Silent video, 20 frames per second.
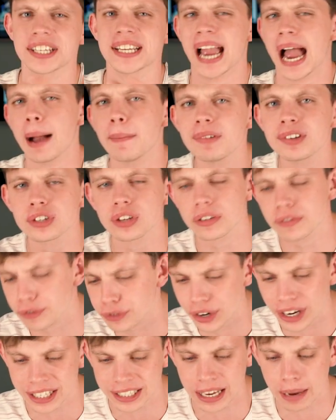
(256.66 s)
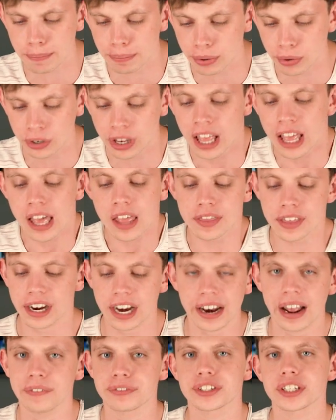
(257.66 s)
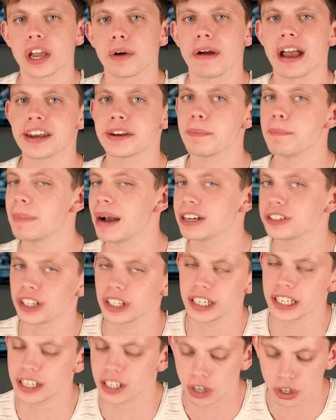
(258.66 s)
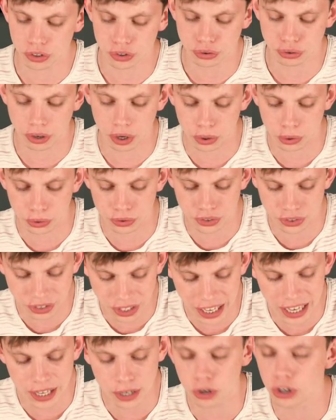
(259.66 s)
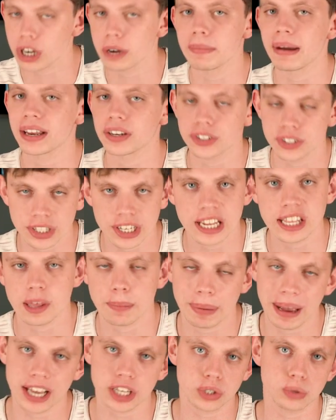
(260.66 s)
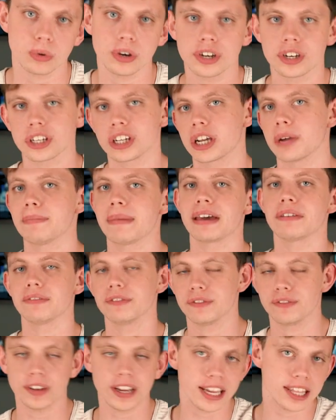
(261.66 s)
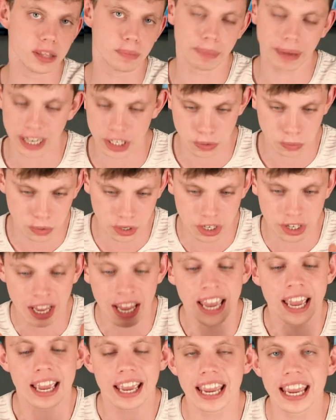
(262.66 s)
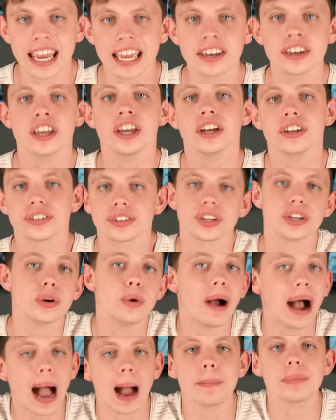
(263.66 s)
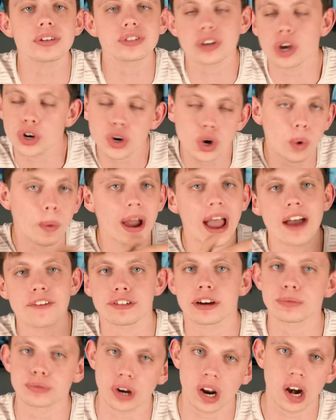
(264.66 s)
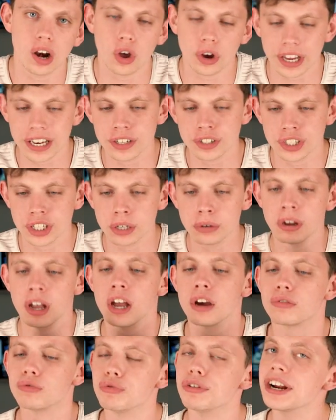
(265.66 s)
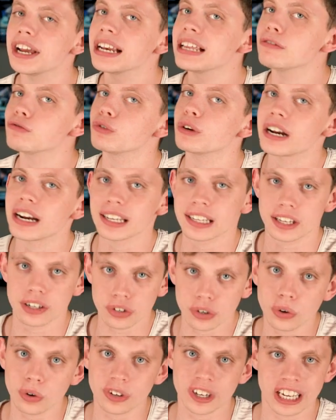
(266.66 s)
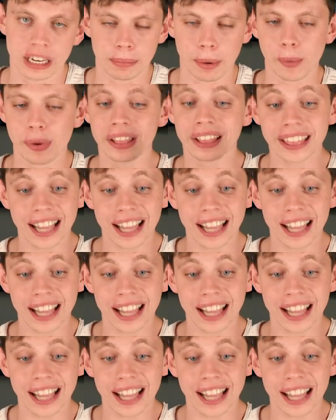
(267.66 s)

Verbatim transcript: say Amazon, for example. Then I'd have to go ahead and manually control C or command C the password password and Command V the password into Amazon or wherever I'm trying to log into. Really, really annoying. But with